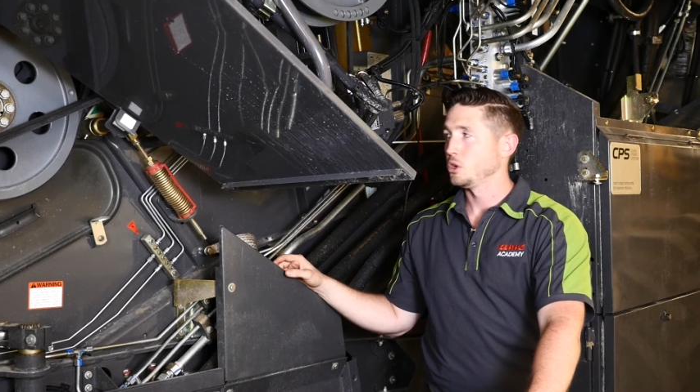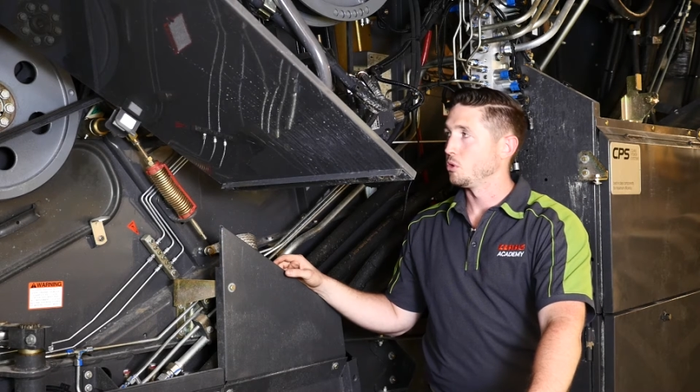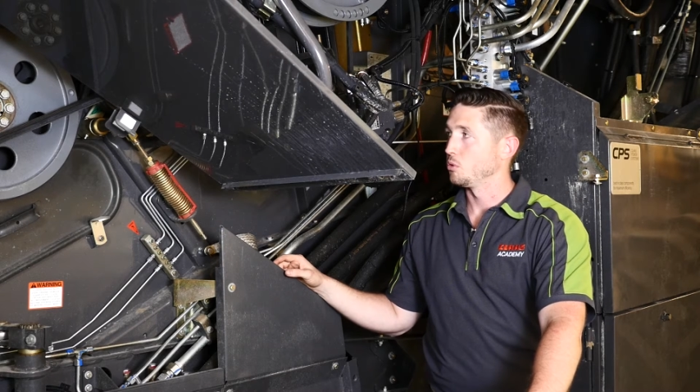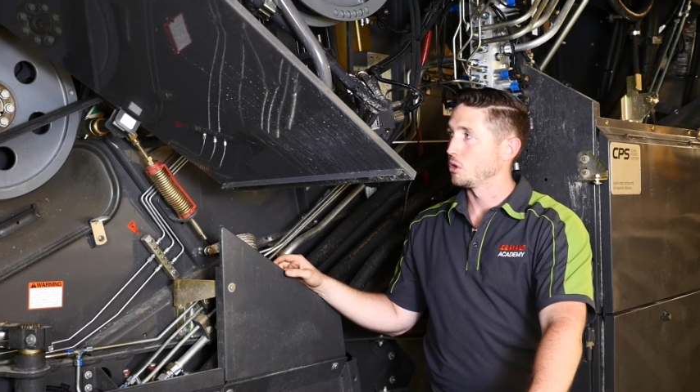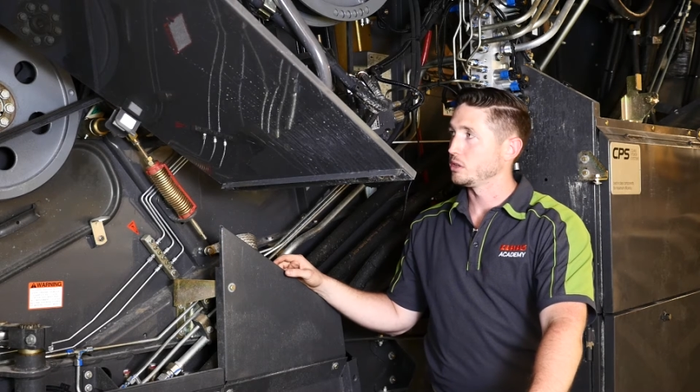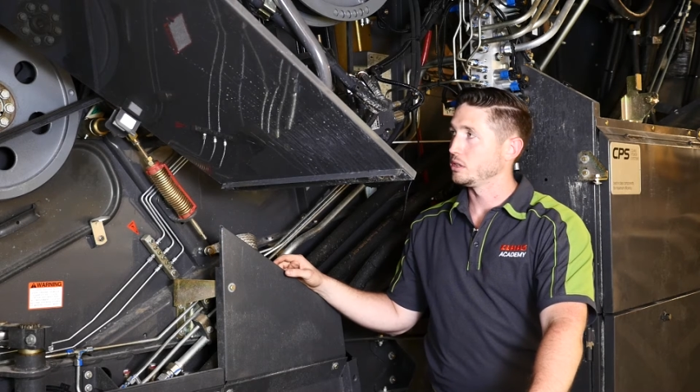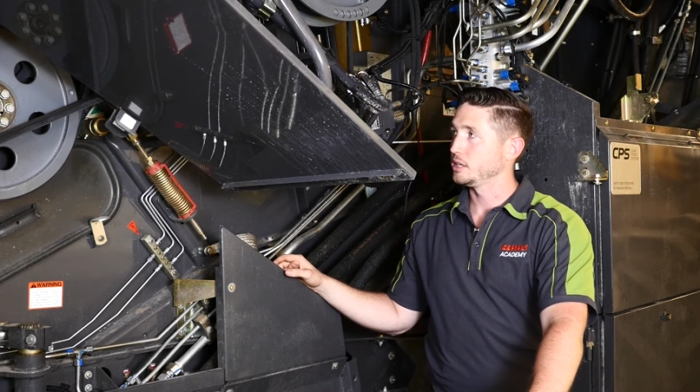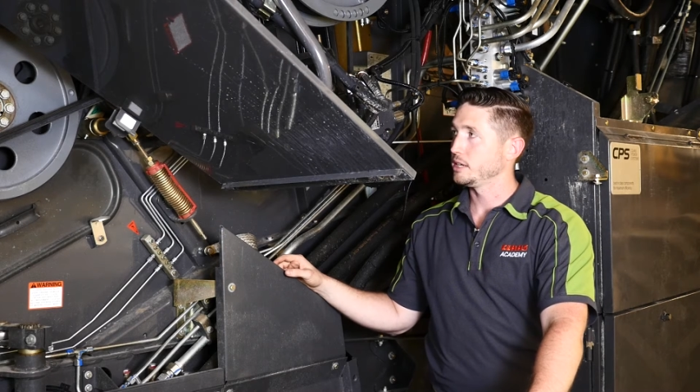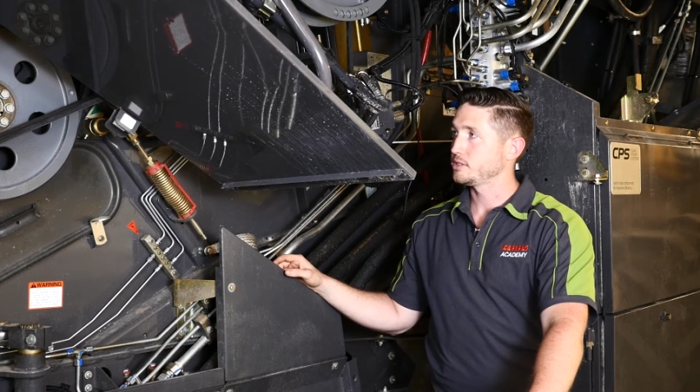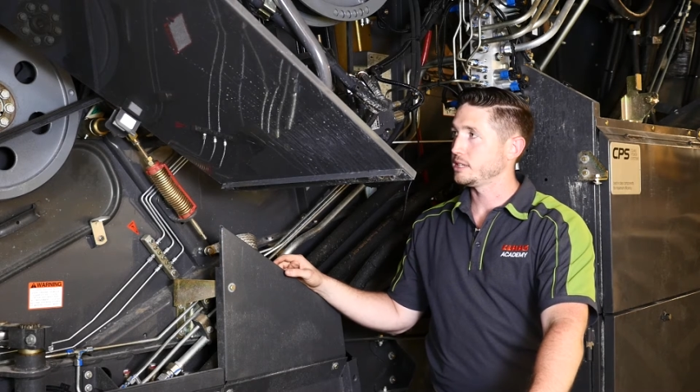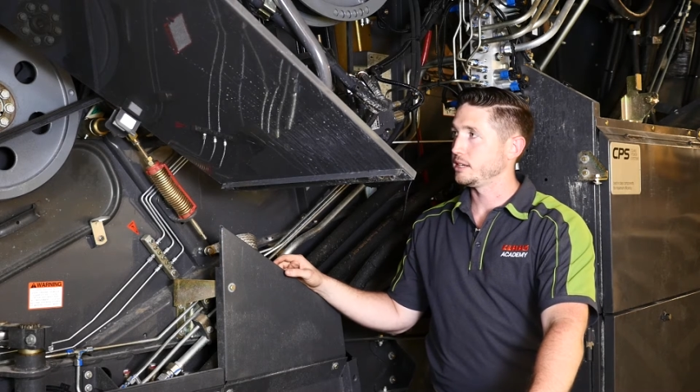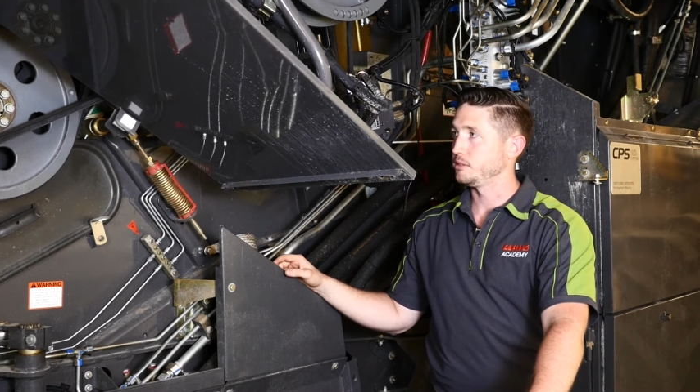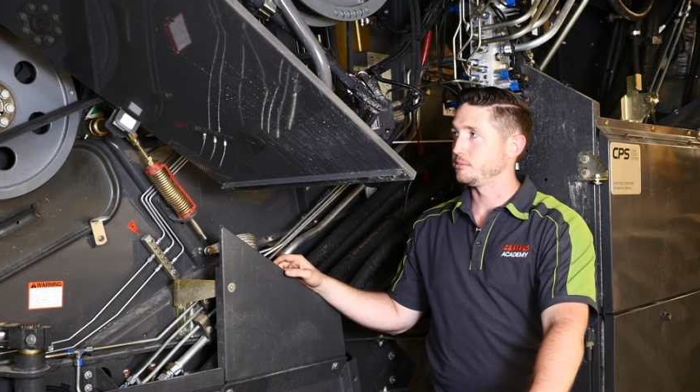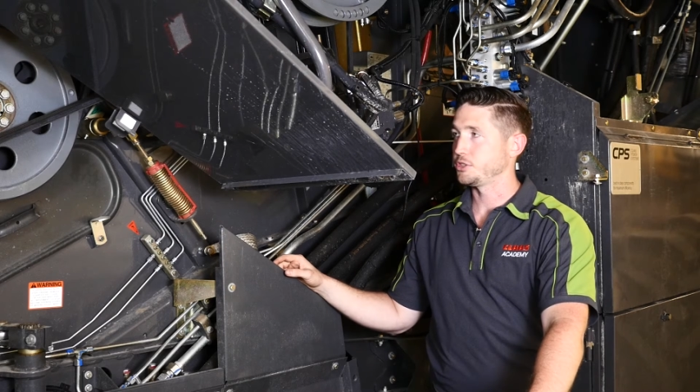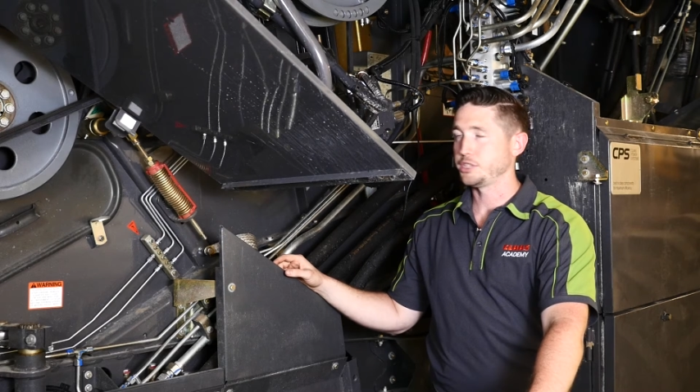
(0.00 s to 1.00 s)
We're on the left
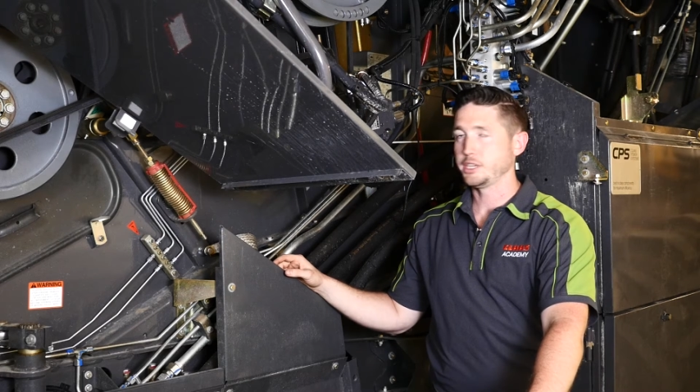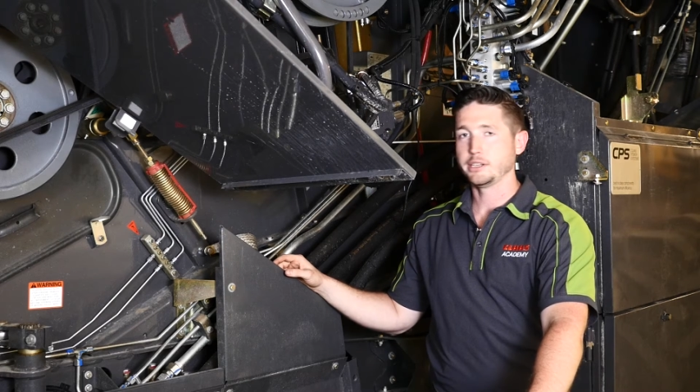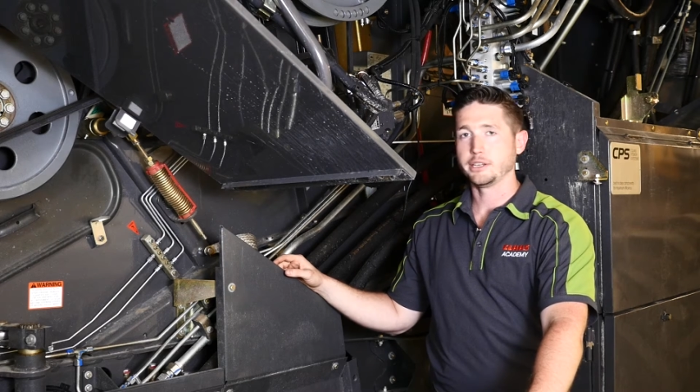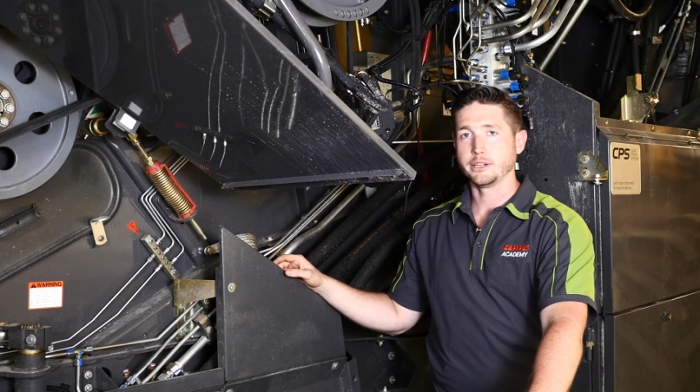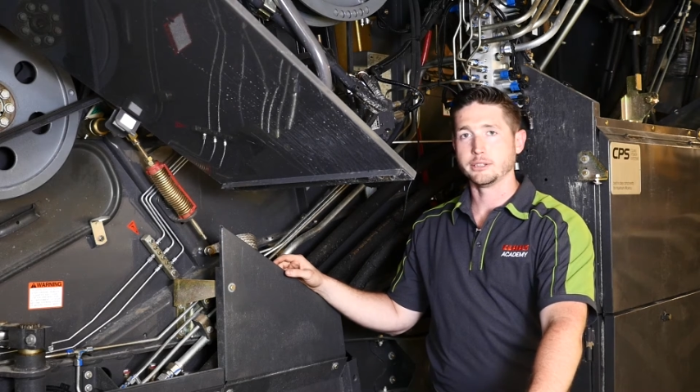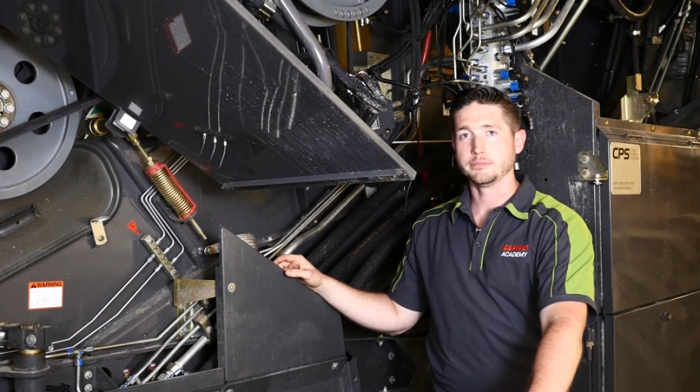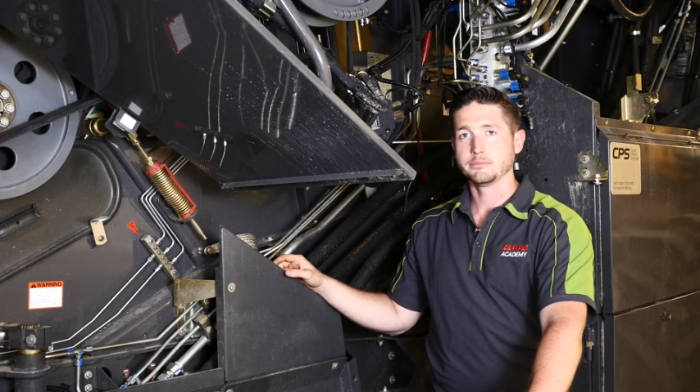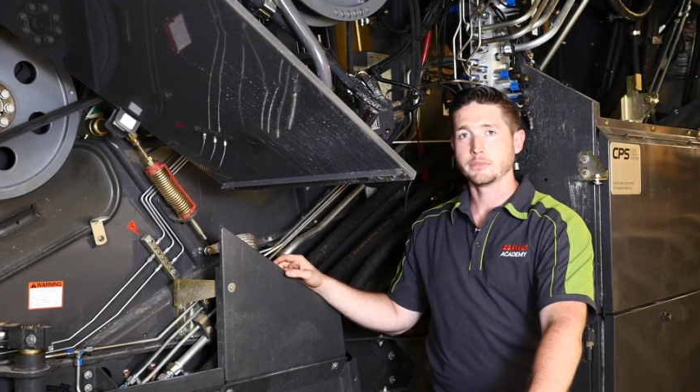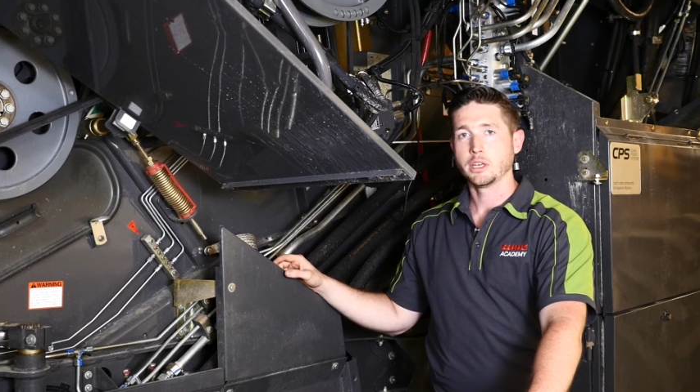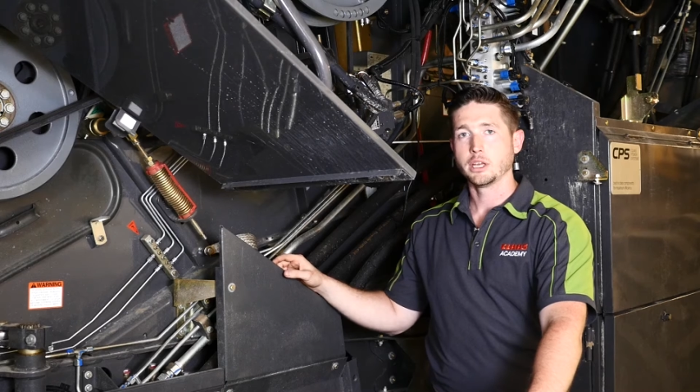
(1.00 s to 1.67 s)
side of the machine here,